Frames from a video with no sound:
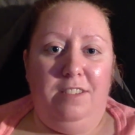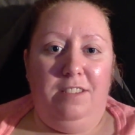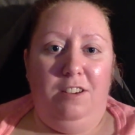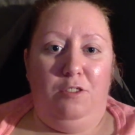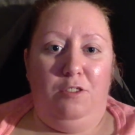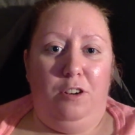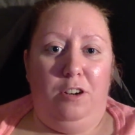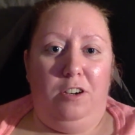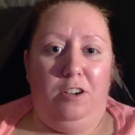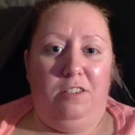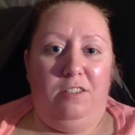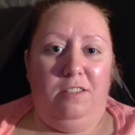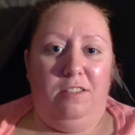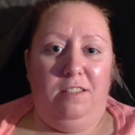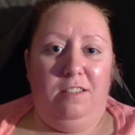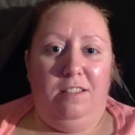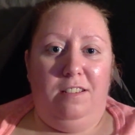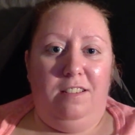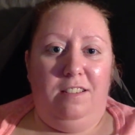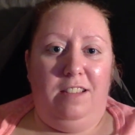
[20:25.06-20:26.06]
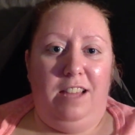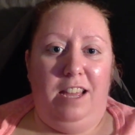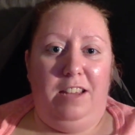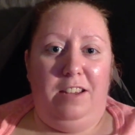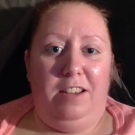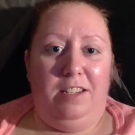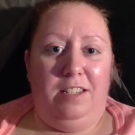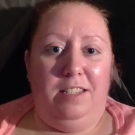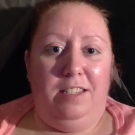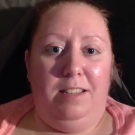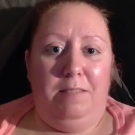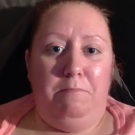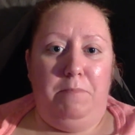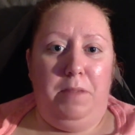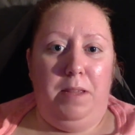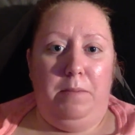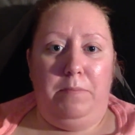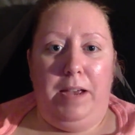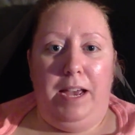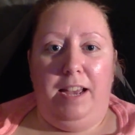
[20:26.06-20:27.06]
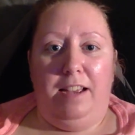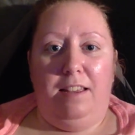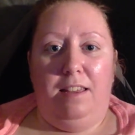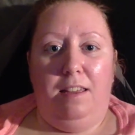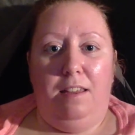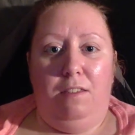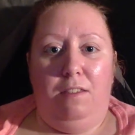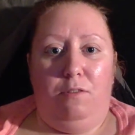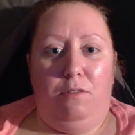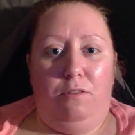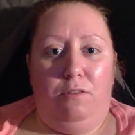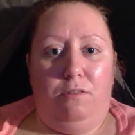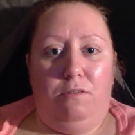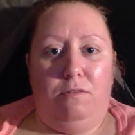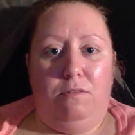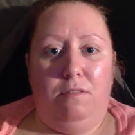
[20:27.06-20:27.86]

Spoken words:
or they could have seen me back either.